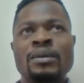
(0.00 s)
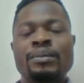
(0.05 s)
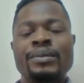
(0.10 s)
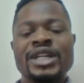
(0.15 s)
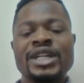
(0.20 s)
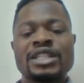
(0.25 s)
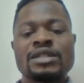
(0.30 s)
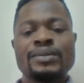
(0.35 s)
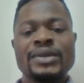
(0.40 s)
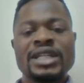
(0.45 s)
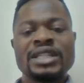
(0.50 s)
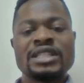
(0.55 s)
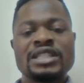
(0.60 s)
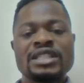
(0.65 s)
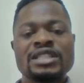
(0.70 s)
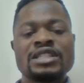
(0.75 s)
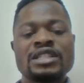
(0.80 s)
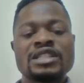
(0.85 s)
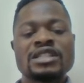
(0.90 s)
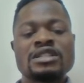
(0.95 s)

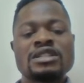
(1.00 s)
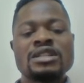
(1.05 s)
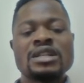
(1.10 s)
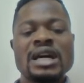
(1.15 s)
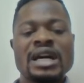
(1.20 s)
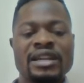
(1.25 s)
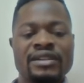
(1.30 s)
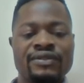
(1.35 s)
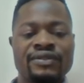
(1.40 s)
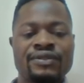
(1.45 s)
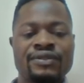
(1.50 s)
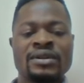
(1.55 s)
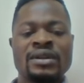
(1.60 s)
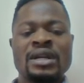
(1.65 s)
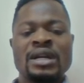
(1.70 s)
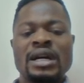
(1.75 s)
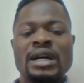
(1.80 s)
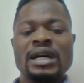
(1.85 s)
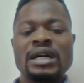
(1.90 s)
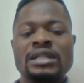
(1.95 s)
Mathematics is life,
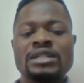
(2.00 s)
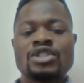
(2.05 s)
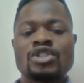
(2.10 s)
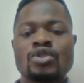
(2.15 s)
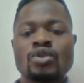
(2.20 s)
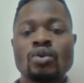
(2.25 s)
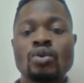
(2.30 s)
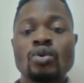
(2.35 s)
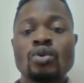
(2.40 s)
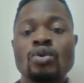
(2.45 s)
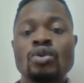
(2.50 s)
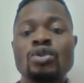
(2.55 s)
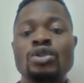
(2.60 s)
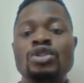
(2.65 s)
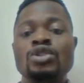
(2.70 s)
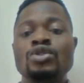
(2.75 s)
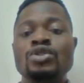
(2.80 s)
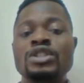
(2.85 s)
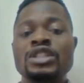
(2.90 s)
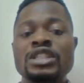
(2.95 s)
and so
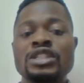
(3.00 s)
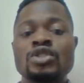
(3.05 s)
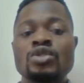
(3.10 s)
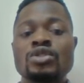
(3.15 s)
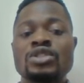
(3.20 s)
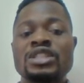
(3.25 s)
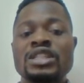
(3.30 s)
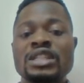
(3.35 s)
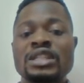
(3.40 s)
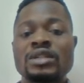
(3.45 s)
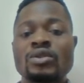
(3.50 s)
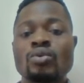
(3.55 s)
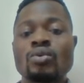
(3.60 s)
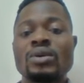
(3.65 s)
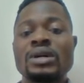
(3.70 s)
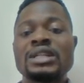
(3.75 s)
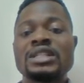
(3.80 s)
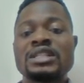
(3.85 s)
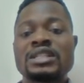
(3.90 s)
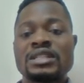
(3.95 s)
you need to take
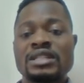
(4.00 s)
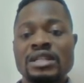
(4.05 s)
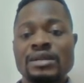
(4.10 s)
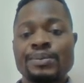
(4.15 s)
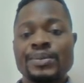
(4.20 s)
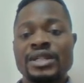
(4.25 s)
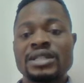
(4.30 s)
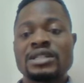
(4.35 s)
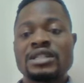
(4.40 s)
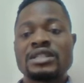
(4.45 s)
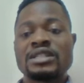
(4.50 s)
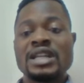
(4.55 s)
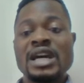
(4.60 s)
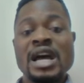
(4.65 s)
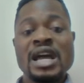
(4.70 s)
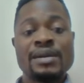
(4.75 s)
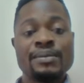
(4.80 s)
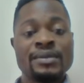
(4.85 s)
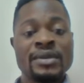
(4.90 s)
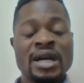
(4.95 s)
one step at a
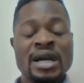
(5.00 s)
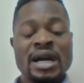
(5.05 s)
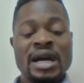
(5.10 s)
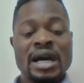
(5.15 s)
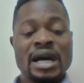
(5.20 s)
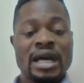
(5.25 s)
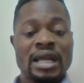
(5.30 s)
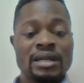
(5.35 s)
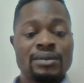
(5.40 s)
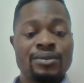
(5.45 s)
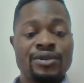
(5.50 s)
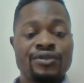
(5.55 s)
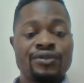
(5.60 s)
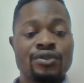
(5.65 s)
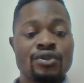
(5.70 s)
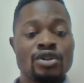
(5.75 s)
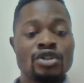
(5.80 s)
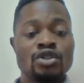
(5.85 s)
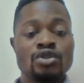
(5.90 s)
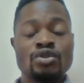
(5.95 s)
time, and
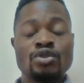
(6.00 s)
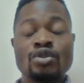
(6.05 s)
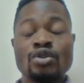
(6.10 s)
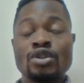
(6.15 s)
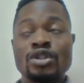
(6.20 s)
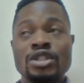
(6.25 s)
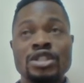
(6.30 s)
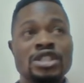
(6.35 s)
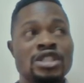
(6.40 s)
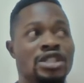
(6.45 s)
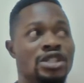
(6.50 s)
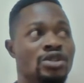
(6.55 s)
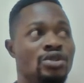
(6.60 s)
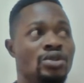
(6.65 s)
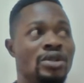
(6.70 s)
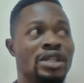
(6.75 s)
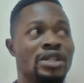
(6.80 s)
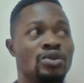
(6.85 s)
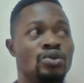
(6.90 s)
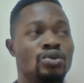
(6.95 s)
before you know it,
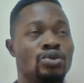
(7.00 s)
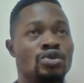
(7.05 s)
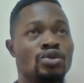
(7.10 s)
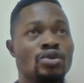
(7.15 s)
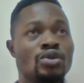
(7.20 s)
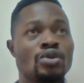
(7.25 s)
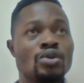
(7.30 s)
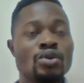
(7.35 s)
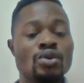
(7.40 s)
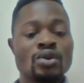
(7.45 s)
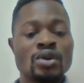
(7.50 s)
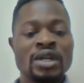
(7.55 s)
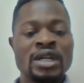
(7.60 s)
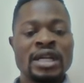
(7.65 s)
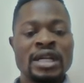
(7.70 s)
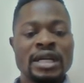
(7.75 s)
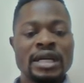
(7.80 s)
you are good to go.